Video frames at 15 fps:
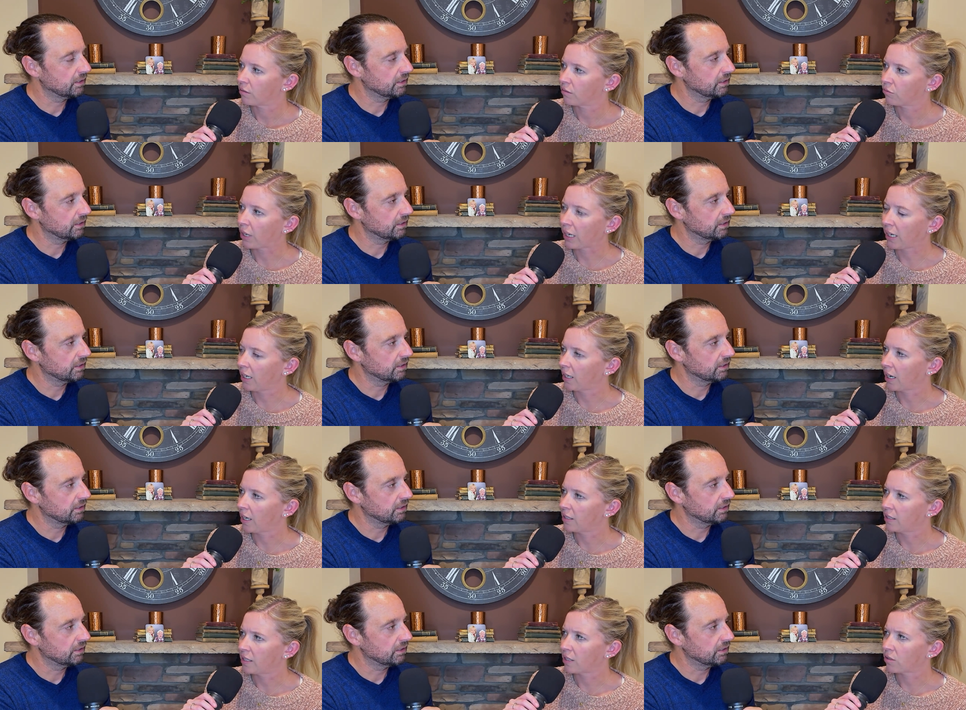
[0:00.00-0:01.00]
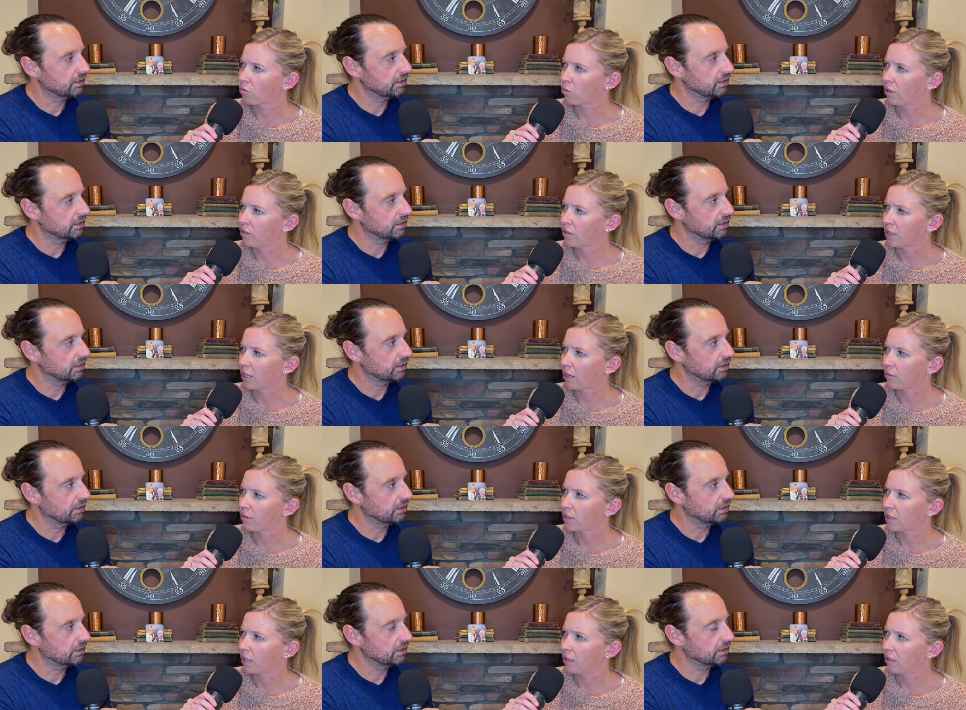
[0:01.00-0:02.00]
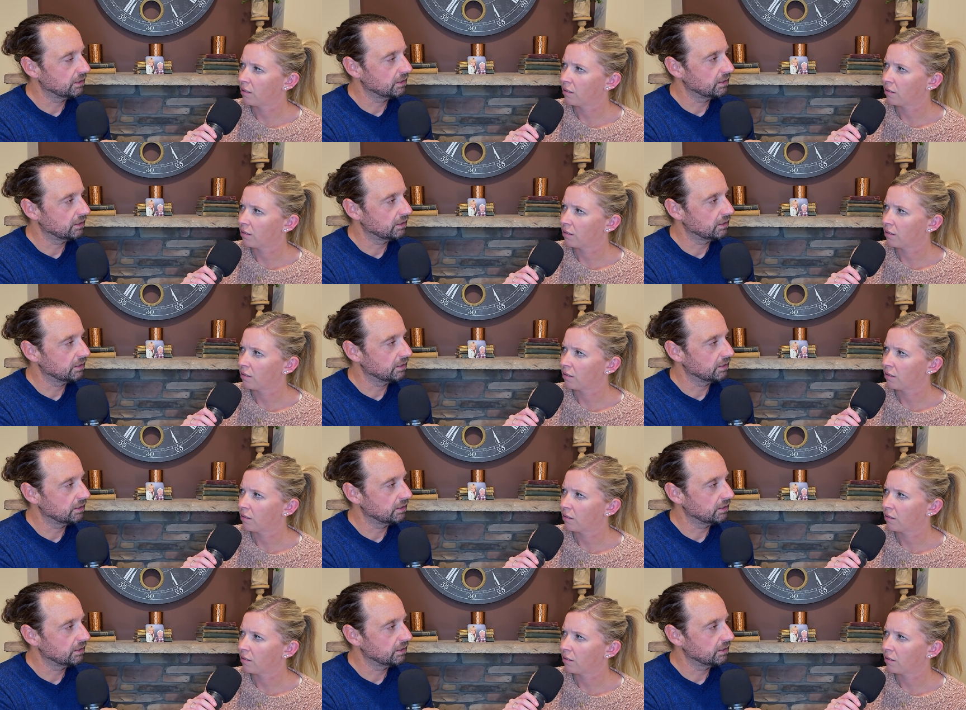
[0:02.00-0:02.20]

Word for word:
Speaker 1: recognized as royalty. I would say.